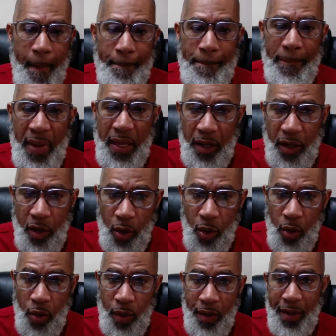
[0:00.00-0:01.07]

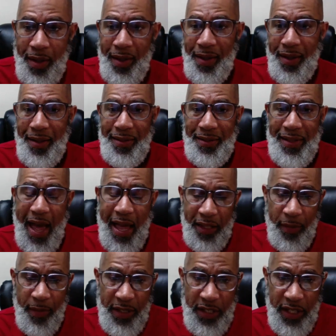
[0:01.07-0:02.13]
medical
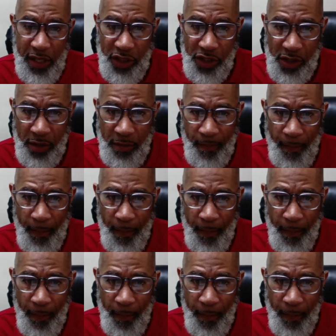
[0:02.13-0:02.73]
documentation.